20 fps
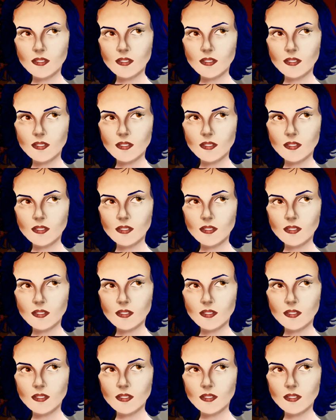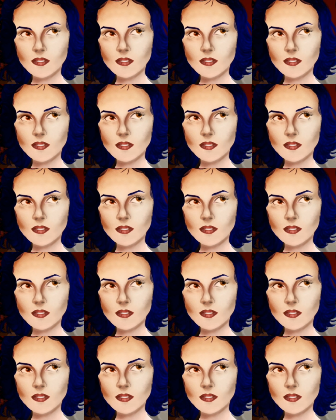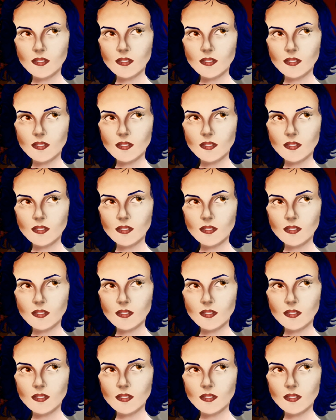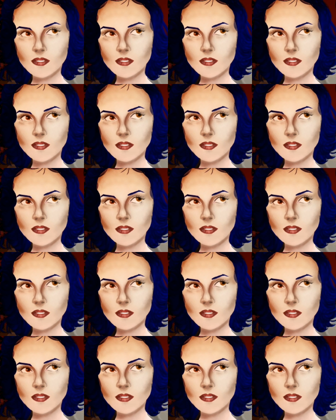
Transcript: [no speech]